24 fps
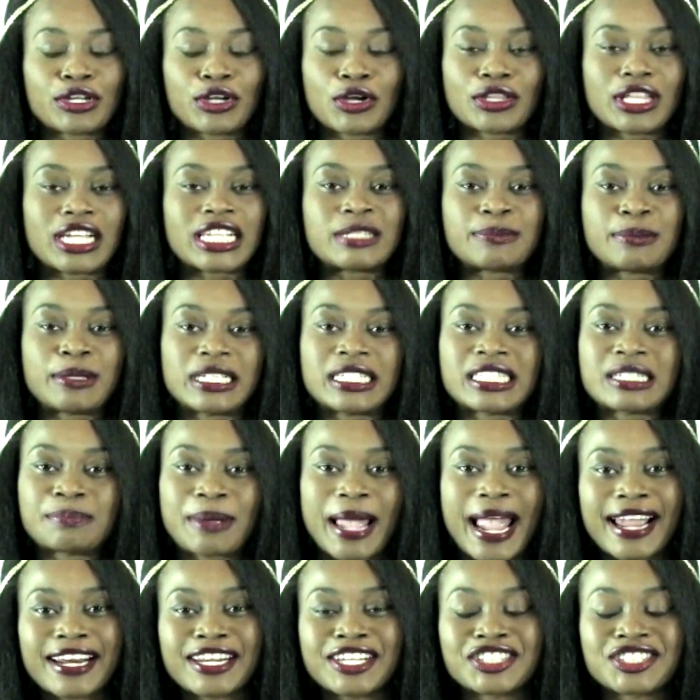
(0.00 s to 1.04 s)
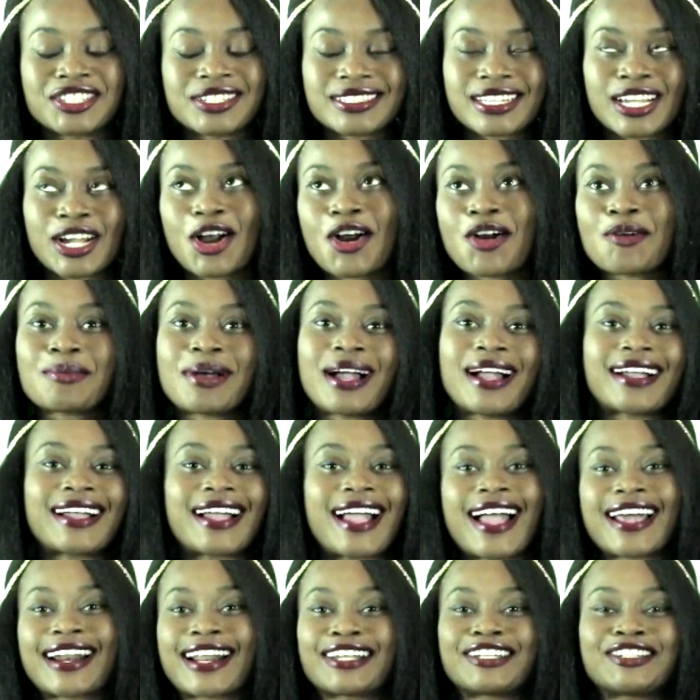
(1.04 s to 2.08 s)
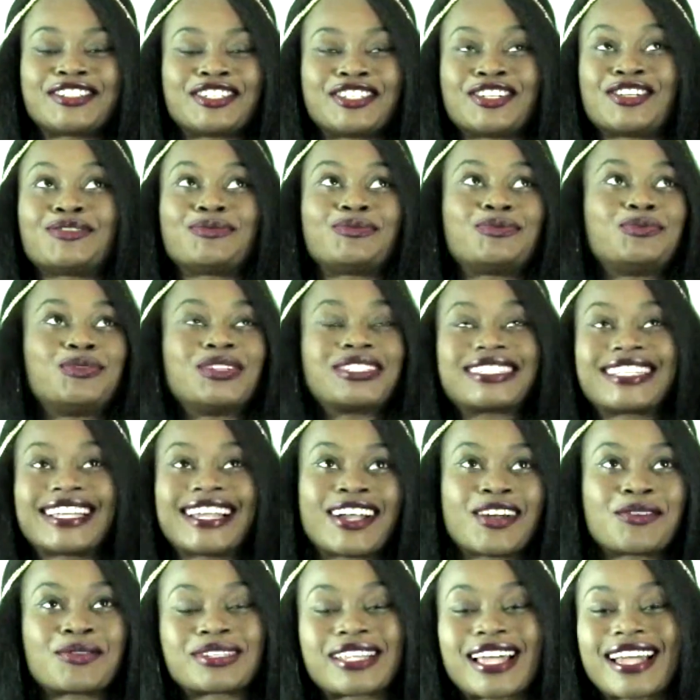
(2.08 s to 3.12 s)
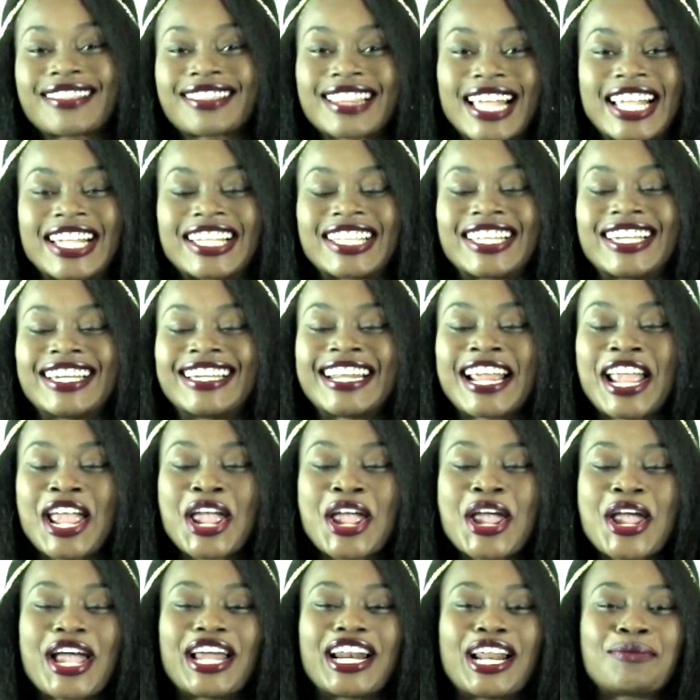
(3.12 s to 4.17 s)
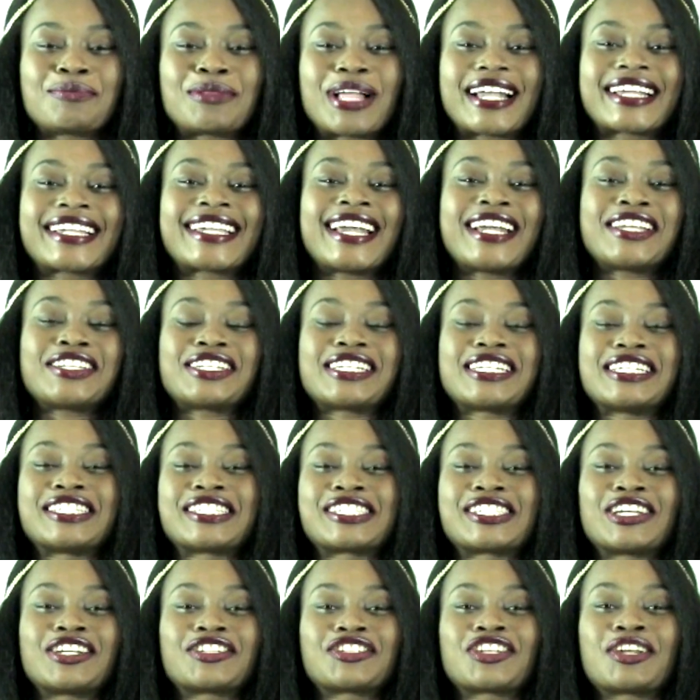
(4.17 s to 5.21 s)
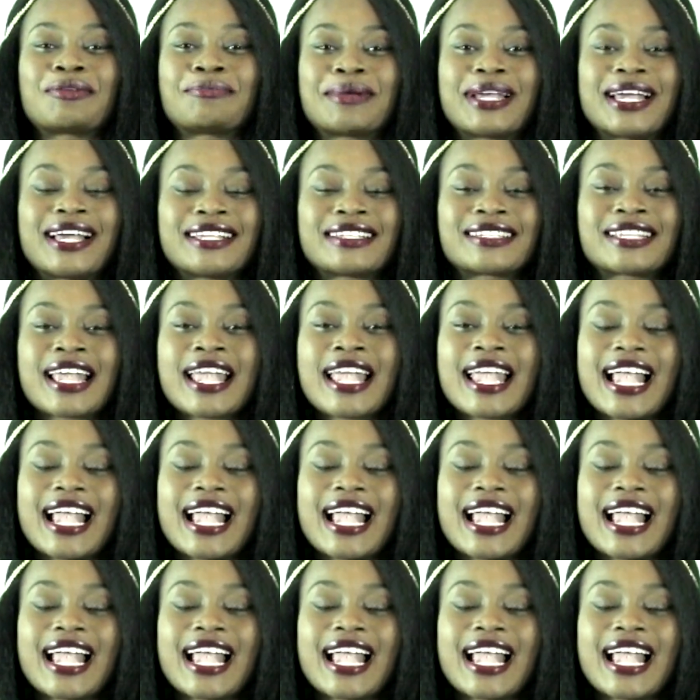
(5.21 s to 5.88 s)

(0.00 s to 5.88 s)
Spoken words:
Rico. They speak Spanish. She's like, oh, my God, you know, what the hell was I thinking? And I'm like, Kenya is such a mess.